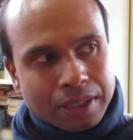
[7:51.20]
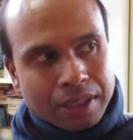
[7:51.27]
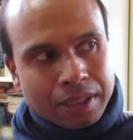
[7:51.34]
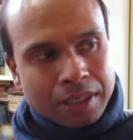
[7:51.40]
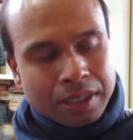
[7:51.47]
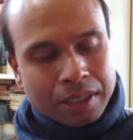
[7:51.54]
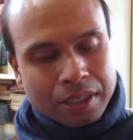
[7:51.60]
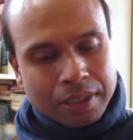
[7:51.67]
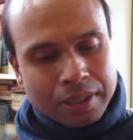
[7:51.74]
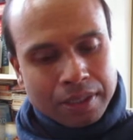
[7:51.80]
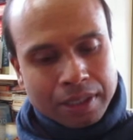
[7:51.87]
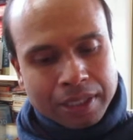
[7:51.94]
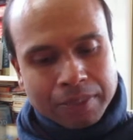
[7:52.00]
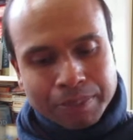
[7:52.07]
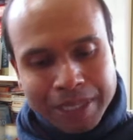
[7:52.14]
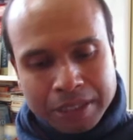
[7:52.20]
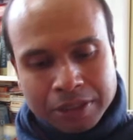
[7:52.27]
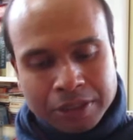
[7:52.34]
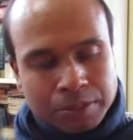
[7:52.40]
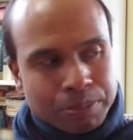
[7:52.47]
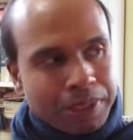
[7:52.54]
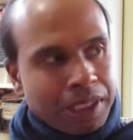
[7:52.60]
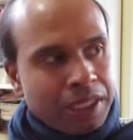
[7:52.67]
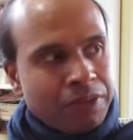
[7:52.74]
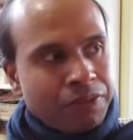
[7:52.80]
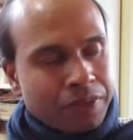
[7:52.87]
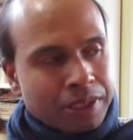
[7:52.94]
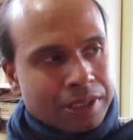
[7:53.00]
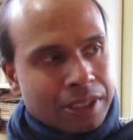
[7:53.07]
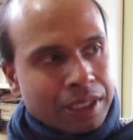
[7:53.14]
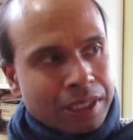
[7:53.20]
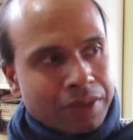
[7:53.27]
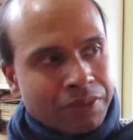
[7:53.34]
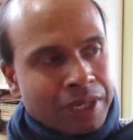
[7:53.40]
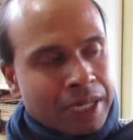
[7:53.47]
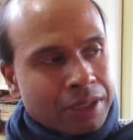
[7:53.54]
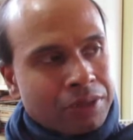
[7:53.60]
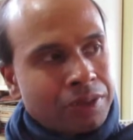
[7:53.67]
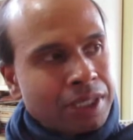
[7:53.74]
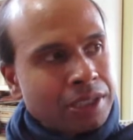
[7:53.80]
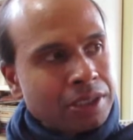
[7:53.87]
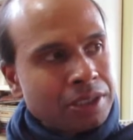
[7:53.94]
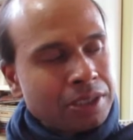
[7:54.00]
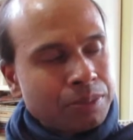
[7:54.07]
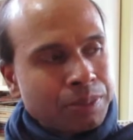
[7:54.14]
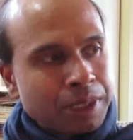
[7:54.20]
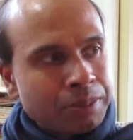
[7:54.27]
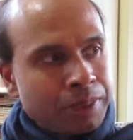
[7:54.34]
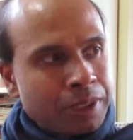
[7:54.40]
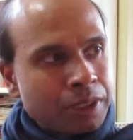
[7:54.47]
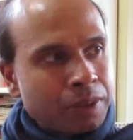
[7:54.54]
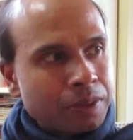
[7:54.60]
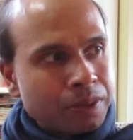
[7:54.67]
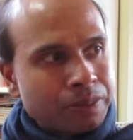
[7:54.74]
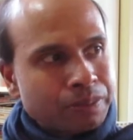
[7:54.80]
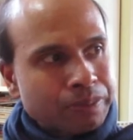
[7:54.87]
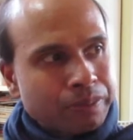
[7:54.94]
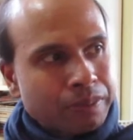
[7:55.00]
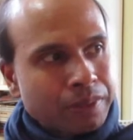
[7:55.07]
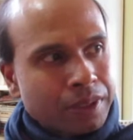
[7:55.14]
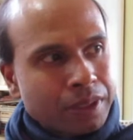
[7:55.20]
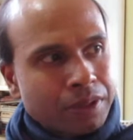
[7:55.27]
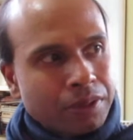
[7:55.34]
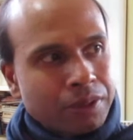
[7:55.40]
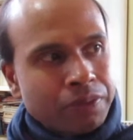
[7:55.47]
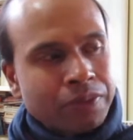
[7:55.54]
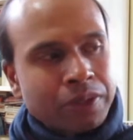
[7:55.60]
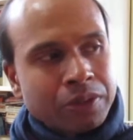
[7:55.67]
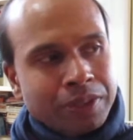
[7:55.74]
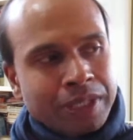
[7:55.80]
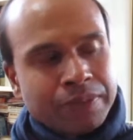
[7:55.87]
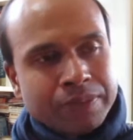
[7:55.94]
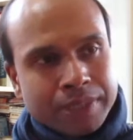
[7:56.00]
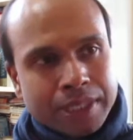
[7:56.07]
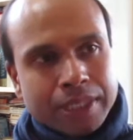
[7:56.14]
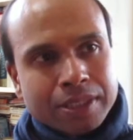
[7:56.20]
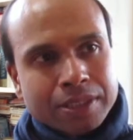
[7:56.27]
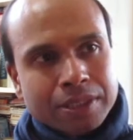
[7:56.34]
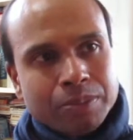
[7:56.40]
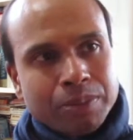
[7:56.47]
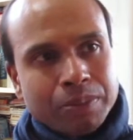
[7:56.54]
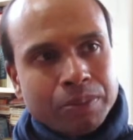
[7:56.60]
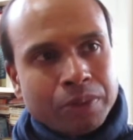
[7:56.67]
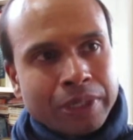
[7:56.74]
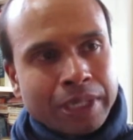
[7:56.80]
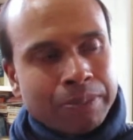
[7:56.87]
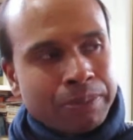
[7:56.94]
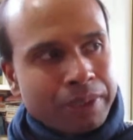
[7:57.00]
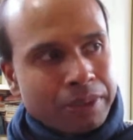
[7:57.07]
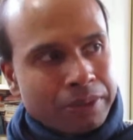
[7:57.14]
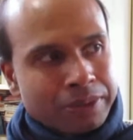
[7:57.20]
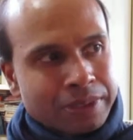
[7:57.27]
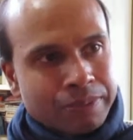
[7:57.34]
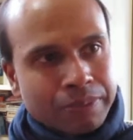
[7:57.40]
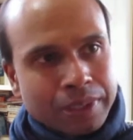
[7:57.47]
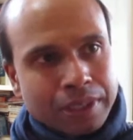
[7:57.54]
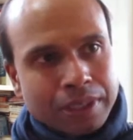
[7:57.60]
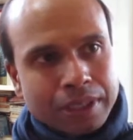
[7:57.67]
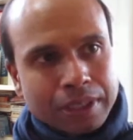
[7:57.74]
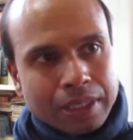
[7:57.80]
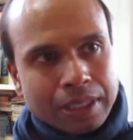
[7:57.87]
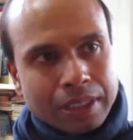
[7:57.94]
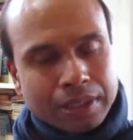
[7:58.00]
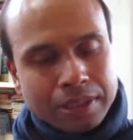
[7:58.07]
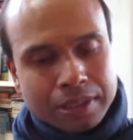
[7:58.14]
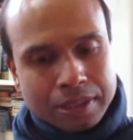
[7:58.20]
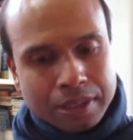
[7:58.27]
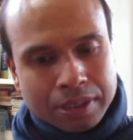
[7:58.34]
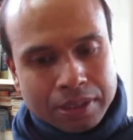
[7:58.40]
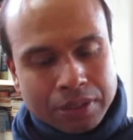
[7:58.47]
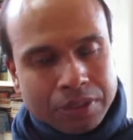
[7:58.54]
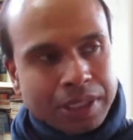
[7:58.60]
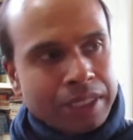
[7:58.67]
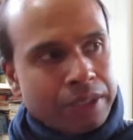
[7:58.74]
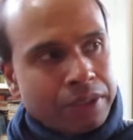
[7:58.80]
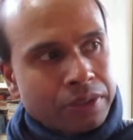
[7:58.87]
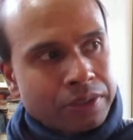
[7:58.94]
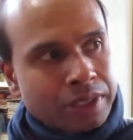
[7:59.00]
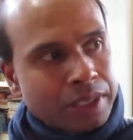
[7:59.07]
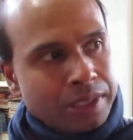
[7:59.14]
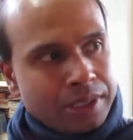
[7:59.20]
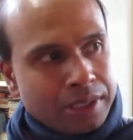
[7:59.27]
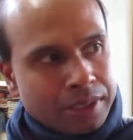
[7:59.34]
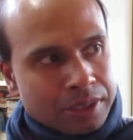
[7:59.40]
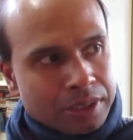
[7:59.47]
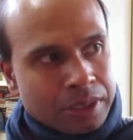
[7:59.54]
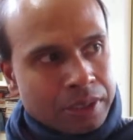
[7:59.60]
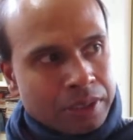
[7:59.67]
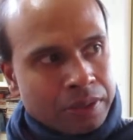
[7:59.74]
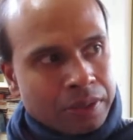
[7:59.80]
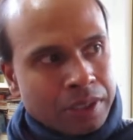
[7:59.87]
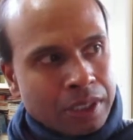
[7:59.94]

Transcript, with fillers: uh, like a magical belief is like if I had a relationship, I'll be whole, or if I could have sex, I'll be more happy, or something like that. You see, so you're letting those ideas go,